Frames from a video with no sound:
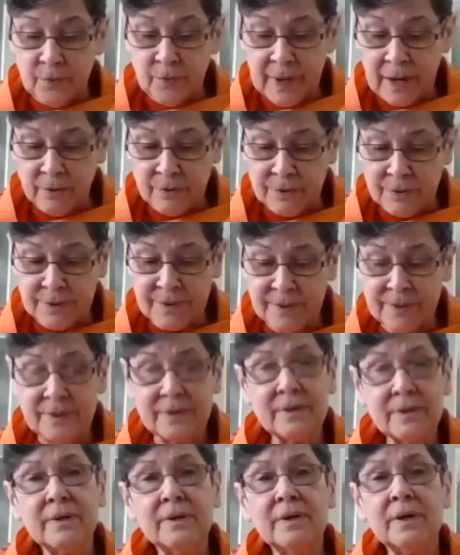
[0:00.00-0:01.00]
grounded
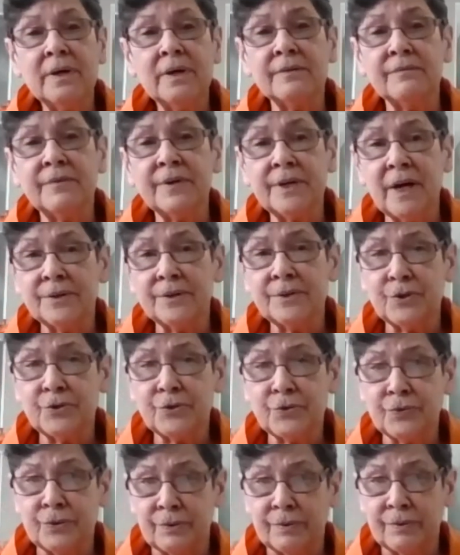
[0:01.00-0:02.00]
in the Vedanta
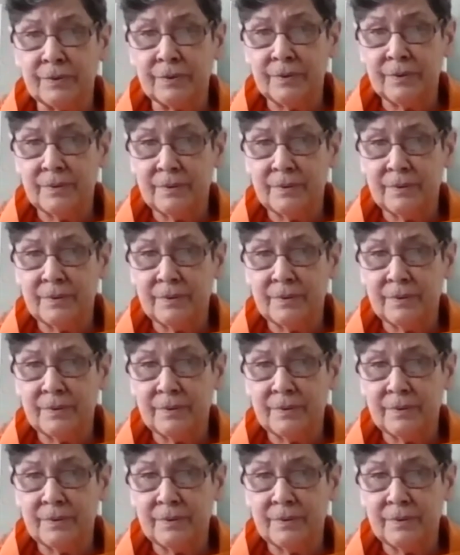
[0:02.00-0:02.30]
truth.